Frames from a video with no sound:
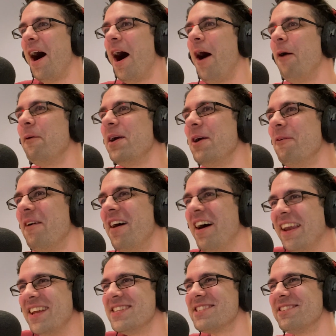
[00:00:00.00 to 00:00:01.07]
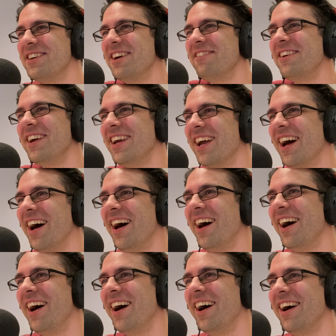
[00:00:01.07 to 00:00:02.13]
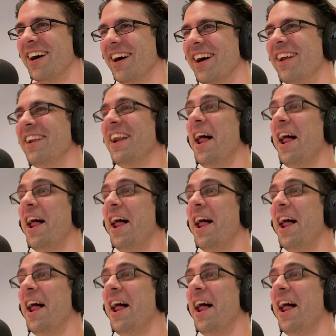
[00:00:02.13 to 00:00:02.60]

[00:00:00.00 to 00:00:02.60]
All we want is what we got.